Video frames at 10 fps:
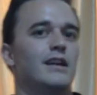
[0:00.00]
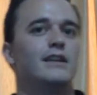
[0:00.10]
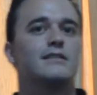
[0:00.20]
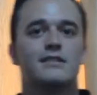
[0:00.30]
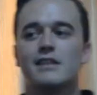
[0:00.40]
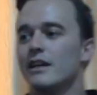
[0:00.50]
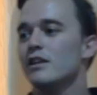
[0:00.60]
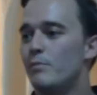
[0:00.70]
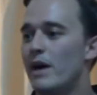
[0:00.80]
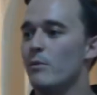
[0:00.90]
in studying
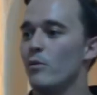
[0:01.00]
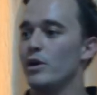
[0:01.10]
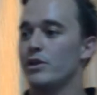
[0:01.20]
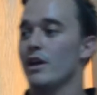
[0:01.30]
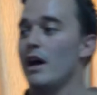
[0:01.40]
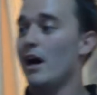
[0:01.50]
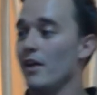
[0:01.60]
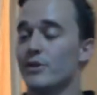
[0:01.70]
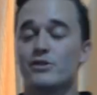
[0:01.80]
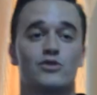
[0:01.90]
the Bible with
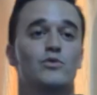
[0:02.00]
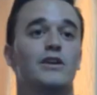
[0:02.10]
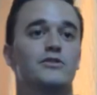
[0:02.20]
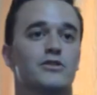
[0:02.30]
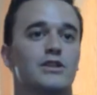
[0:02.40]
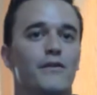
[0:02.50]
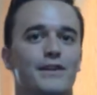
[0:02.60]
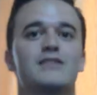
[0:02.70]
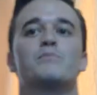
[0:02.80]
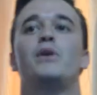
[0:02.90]
others as well as yourself
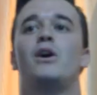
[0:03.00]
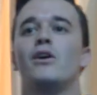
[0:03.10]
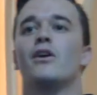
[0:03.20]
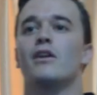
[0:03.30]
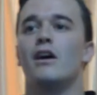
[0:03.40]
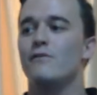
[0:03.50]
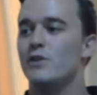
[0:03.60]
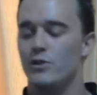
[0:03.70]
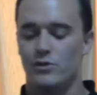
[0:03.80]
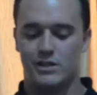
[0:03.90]
is part
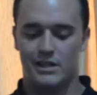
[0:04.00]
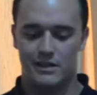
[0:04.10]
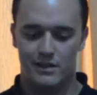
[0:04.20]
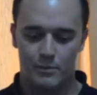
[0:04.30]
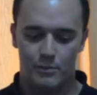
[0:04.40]
of using yeah.